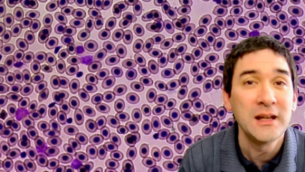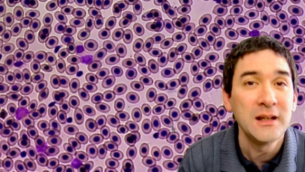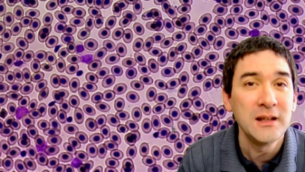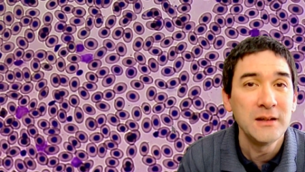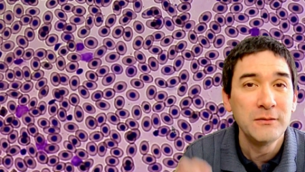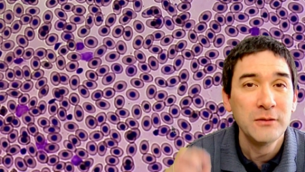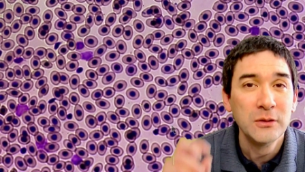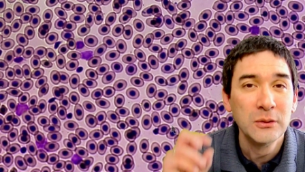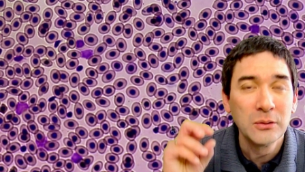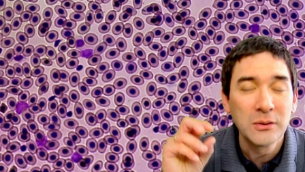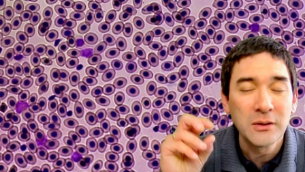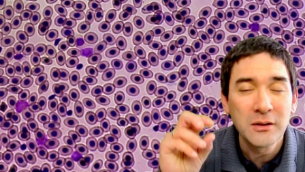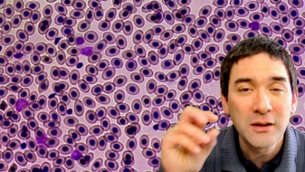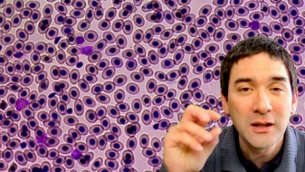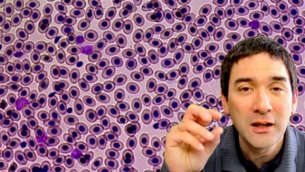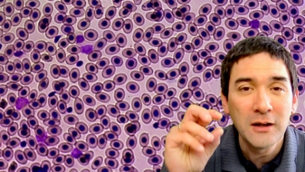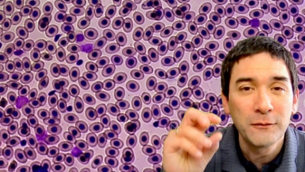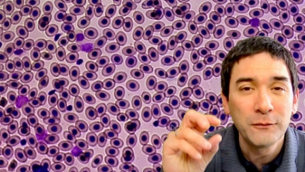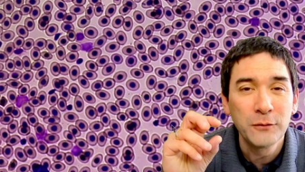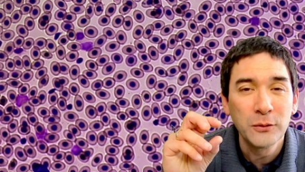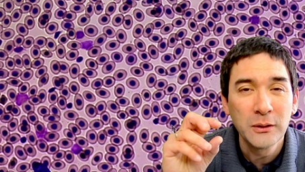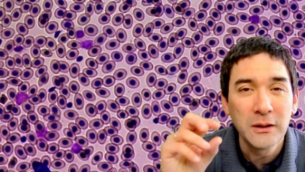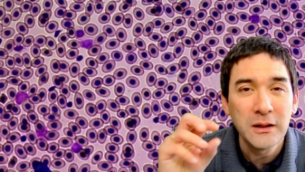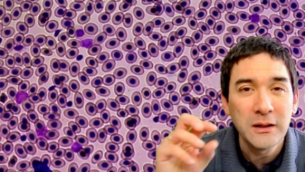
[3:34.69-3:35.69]
if you look
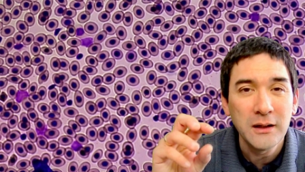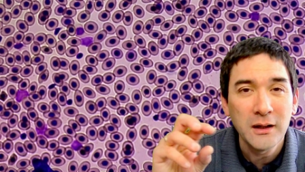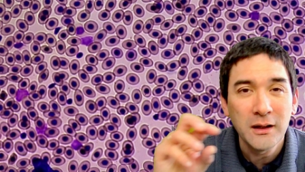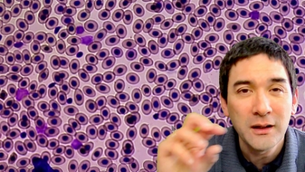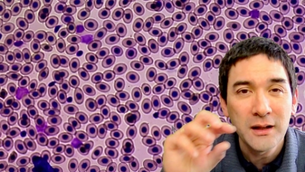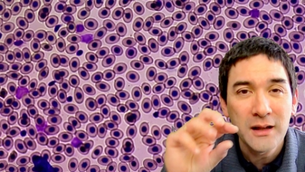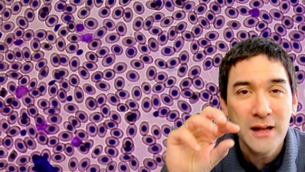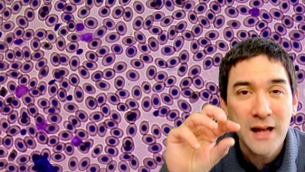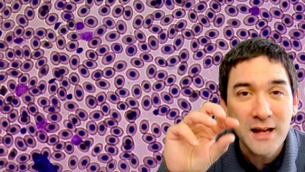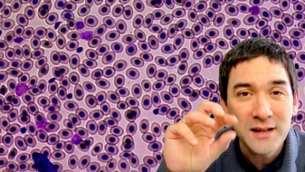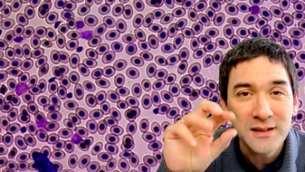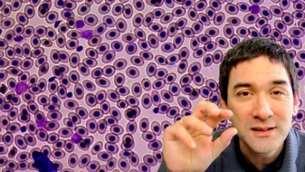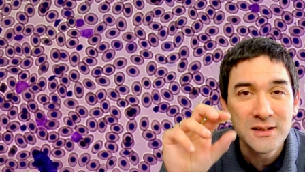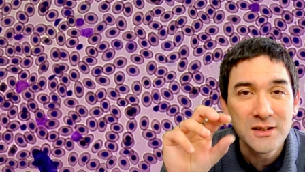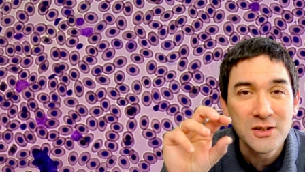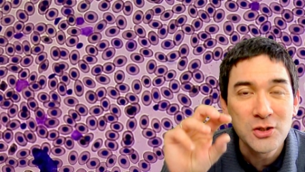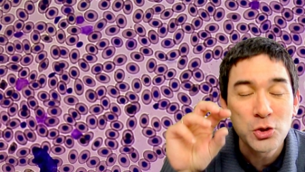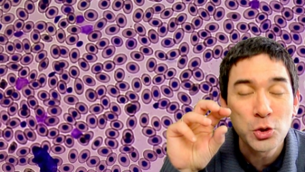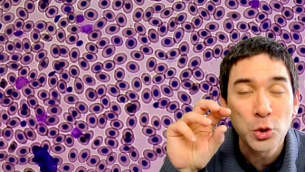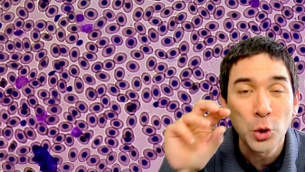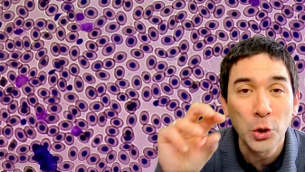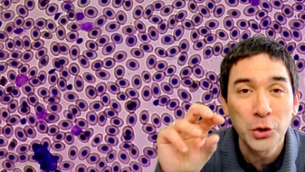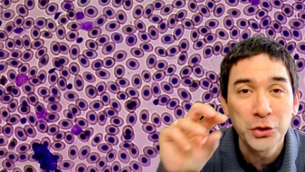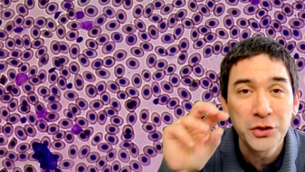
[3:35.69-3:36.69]
carefully, yeah, it has this
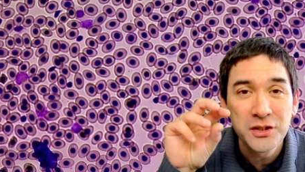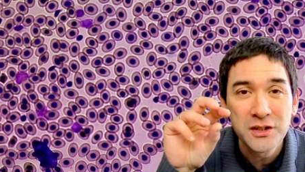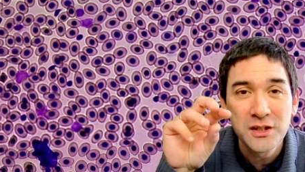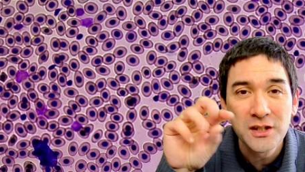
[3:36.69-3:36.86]
dot,